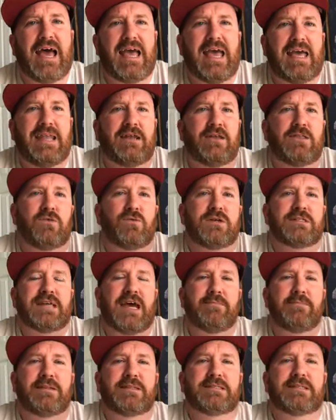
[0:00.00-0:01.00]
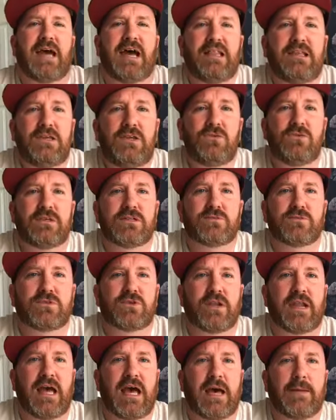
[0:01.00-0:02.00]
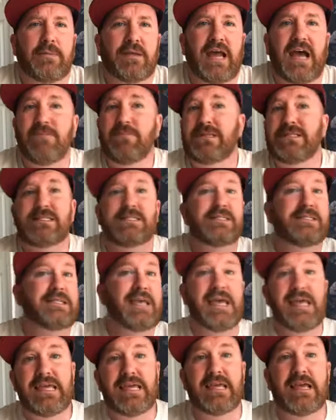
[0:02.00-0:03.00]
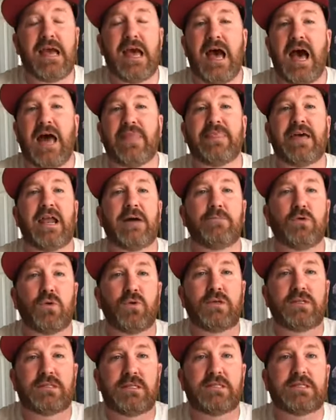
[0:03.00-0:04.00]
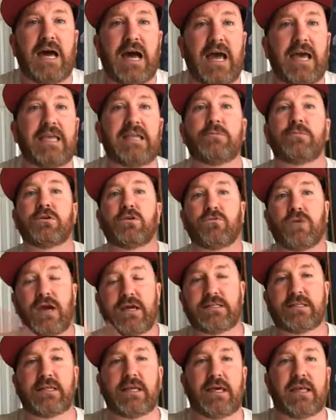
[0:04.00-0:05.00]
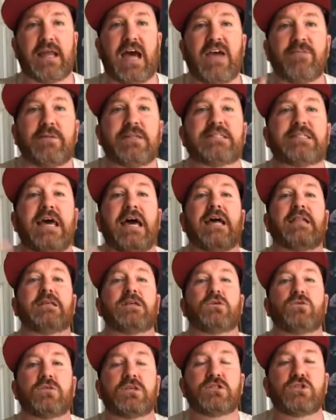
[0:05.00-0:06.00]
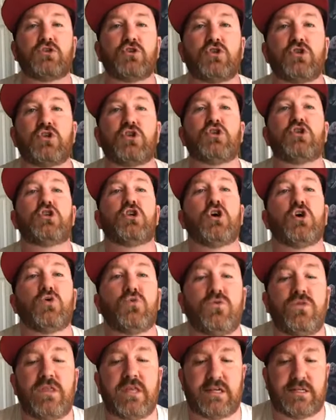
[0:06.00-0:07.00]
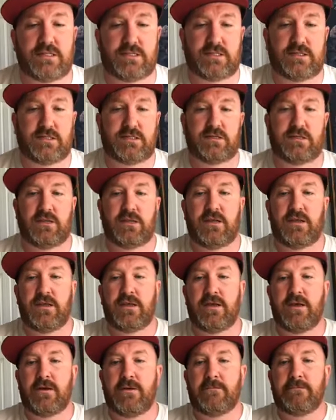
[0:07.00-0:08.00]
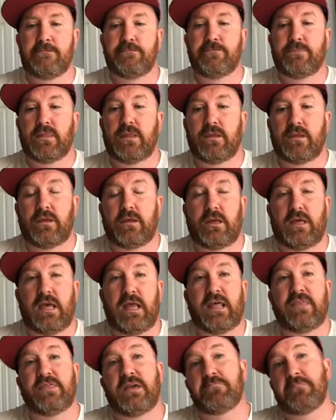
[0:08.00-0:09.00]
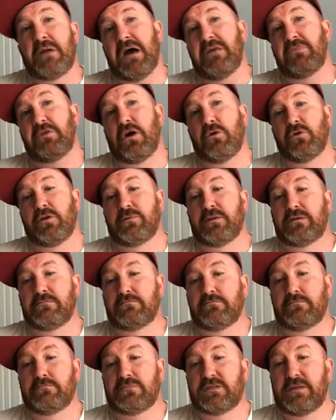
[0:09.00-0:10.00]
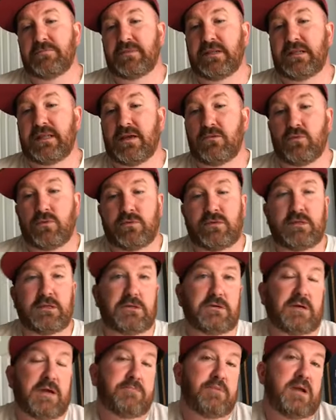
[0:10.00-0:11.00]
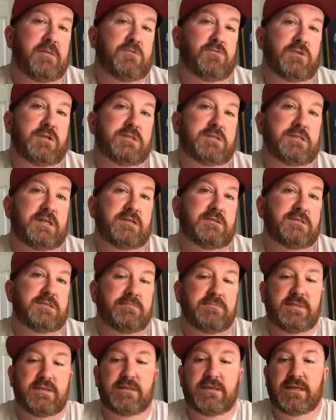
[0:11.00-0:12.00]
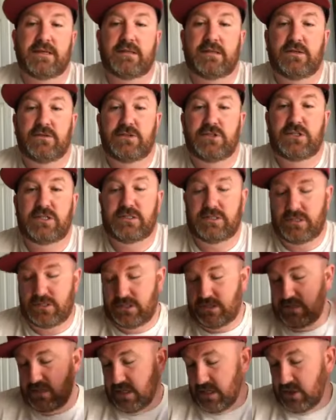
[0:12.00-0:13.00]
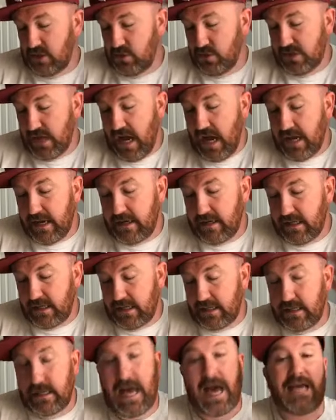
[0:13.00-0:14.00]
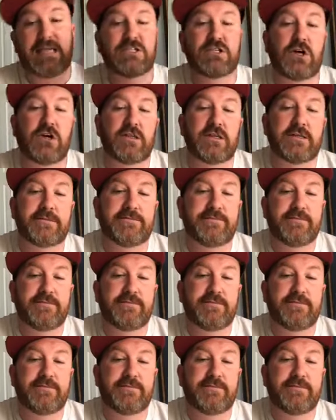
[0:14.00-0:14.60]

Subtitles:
In other words, I've been telling you this was going to happen. I've been saying that I'm going to die and I'm going to rise again. I've been telling you this. You should know this. And I think my thought would have been something like, you know, I probably would have said something like, you know, Jesus, you died and I saw it